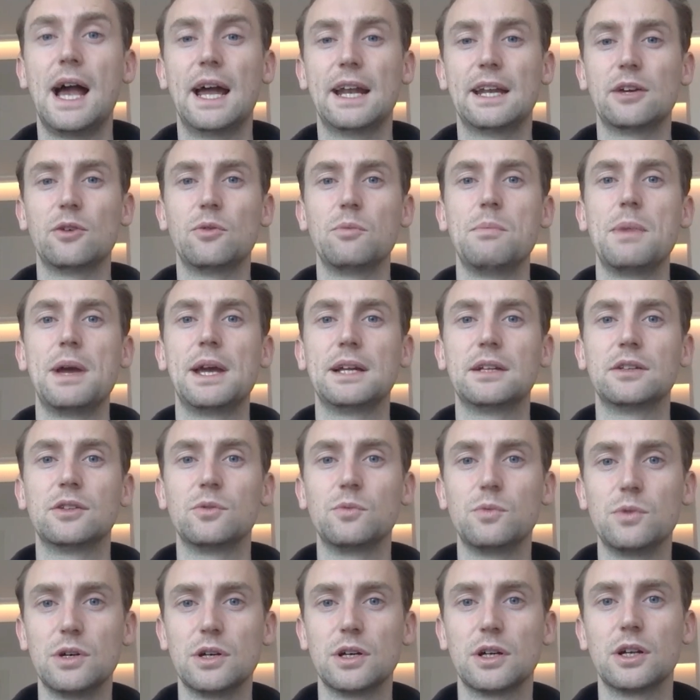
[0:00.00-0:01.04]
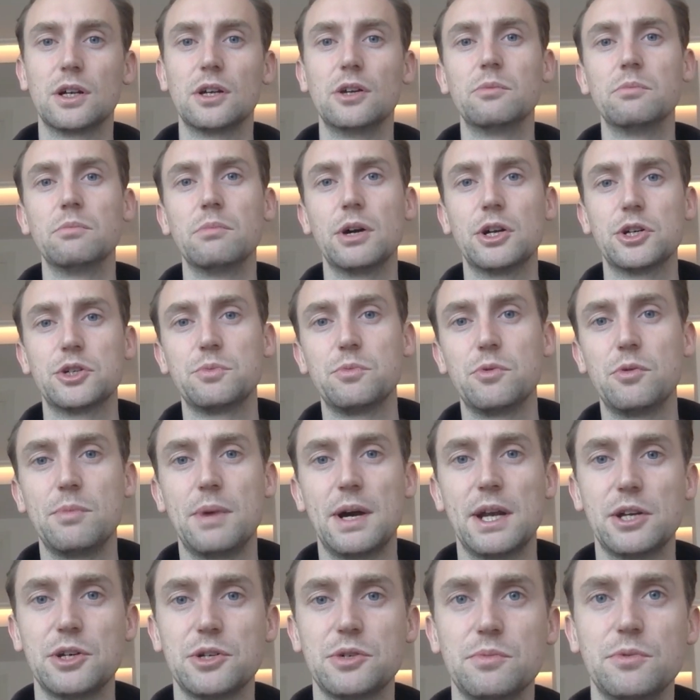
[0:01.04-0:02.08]
and it will make the workload much more
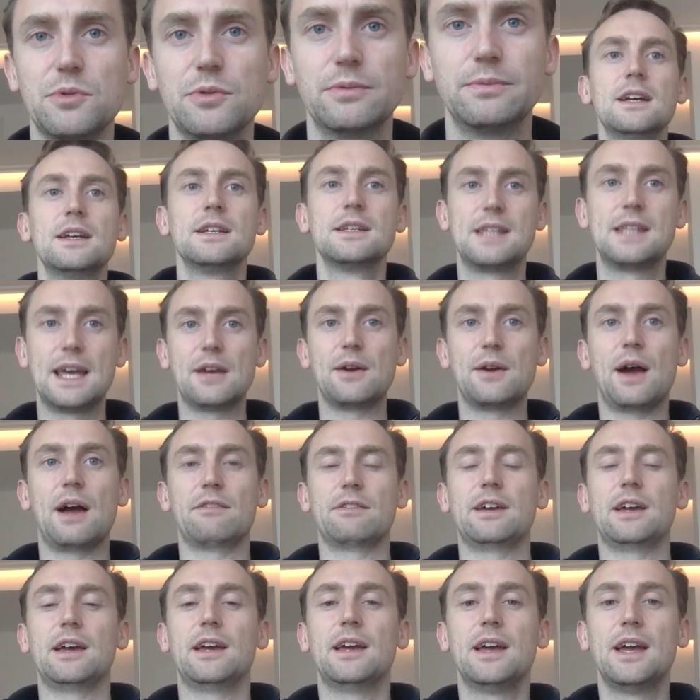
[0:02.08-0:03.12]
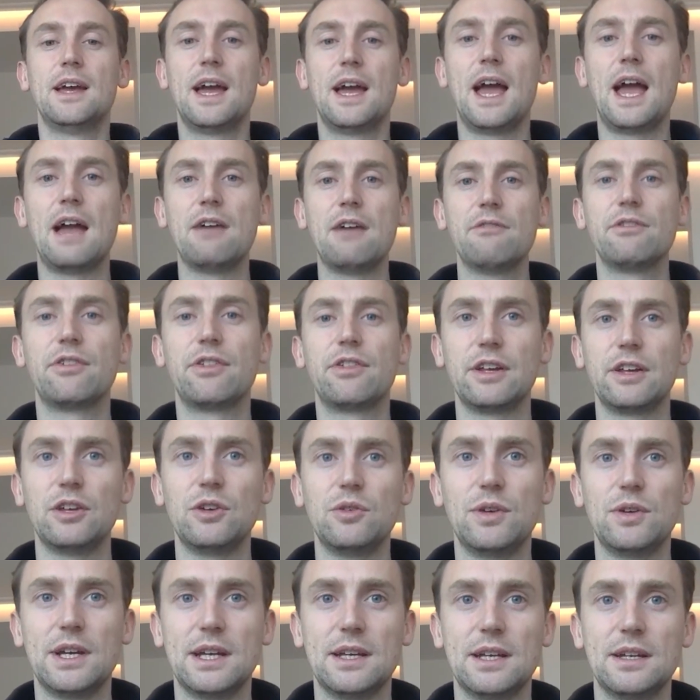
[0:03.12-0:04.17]
manageable. So there you have it, everything you
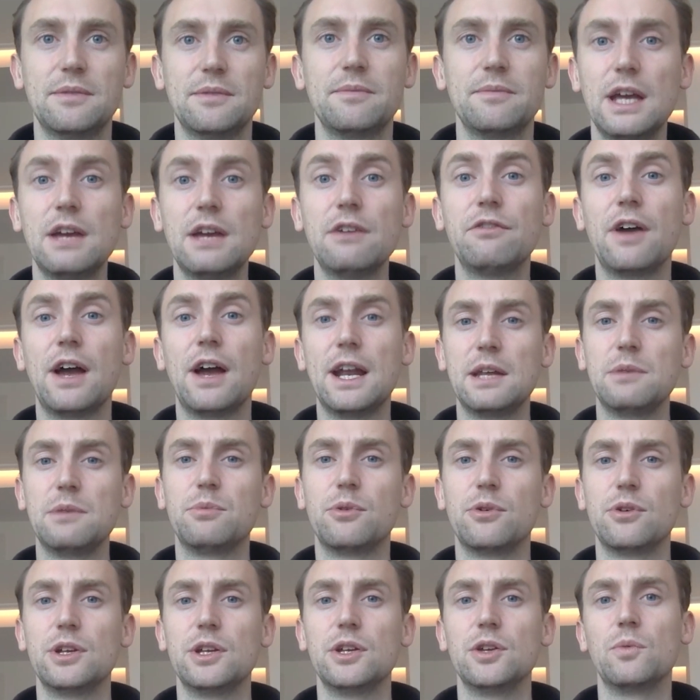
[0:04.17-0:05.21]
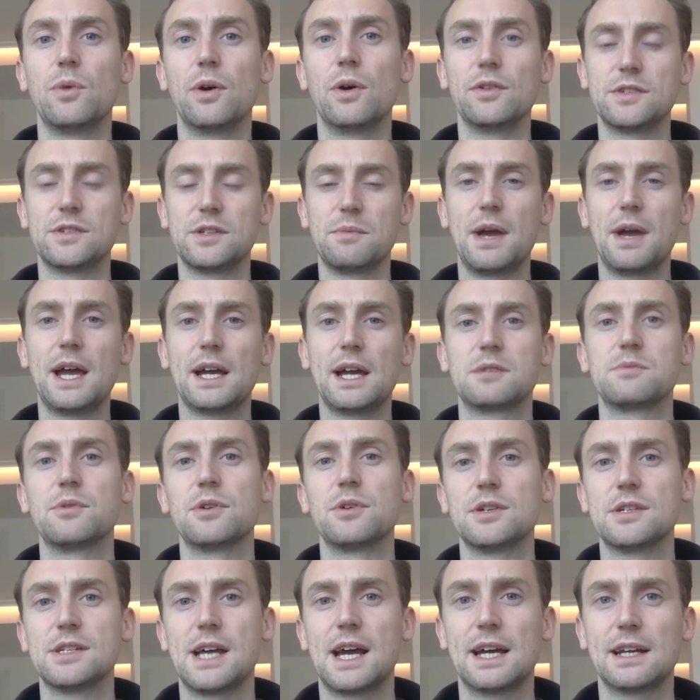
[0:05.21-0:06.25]
need. If at any point you want some
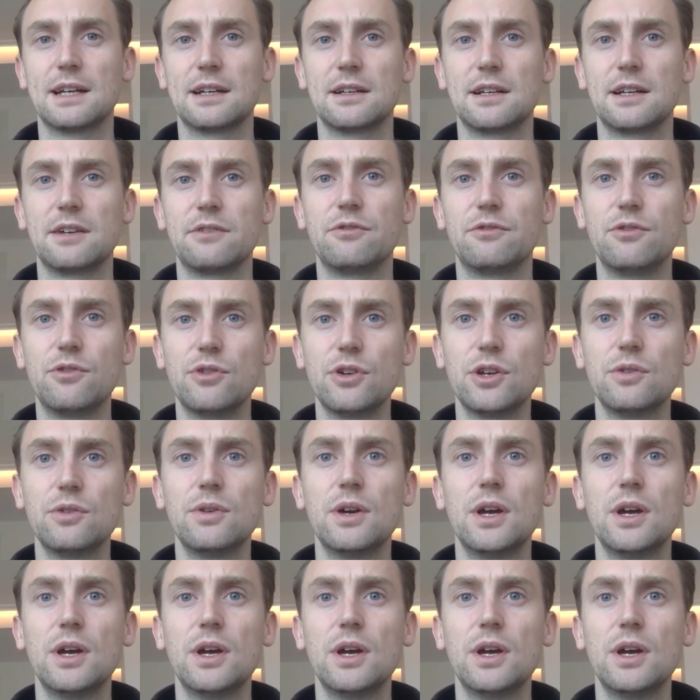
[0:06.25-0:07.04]
experts to handle it for you,